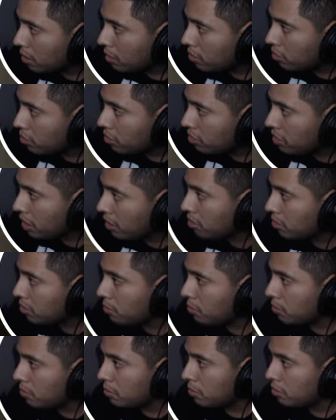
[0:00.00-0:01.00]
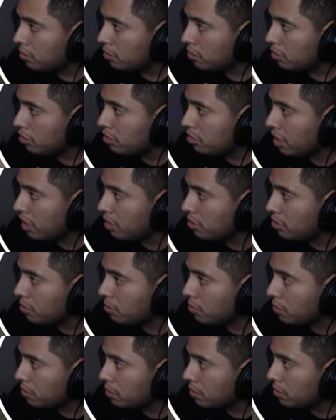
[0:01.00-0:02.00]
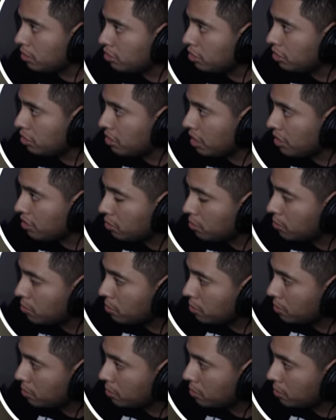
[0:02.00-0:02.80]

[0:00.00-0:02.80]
He's at two. She's at two. She's at two.